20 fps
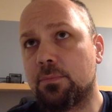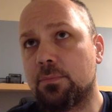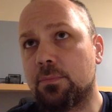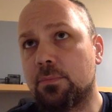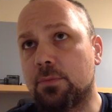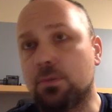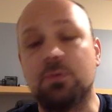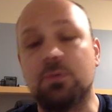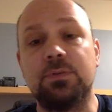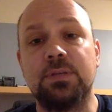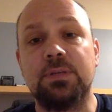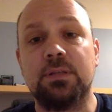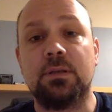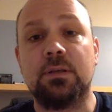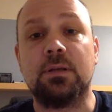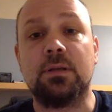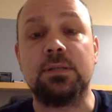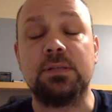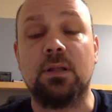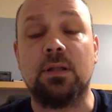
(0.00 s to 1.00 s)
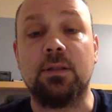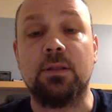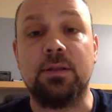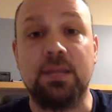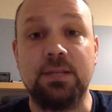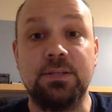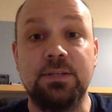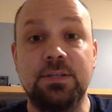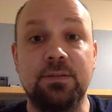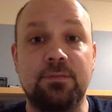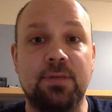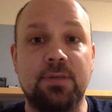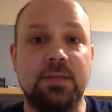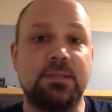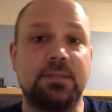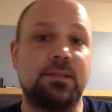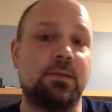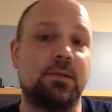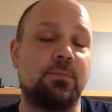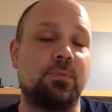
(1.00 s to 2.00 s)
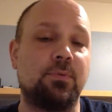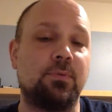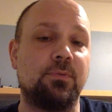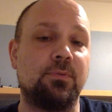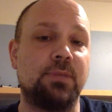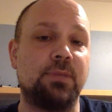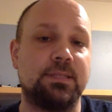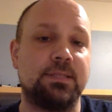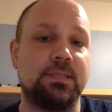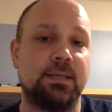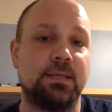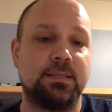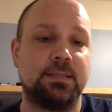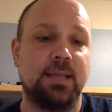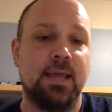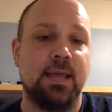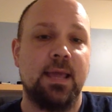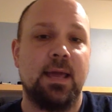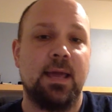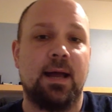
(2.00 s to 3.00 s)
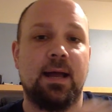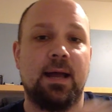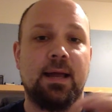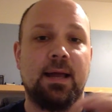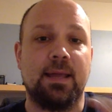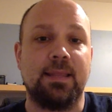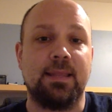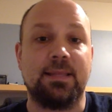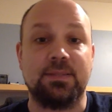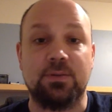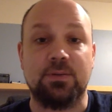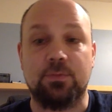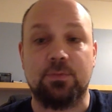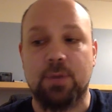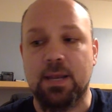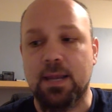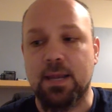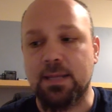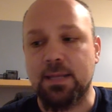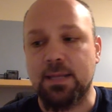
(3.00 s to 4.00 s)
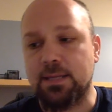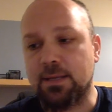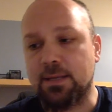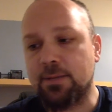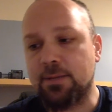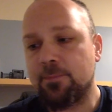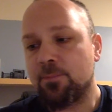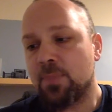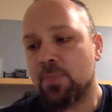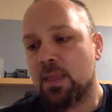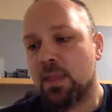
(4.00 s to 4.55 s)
using the consolidation phase to improve these things. And that's a great idea.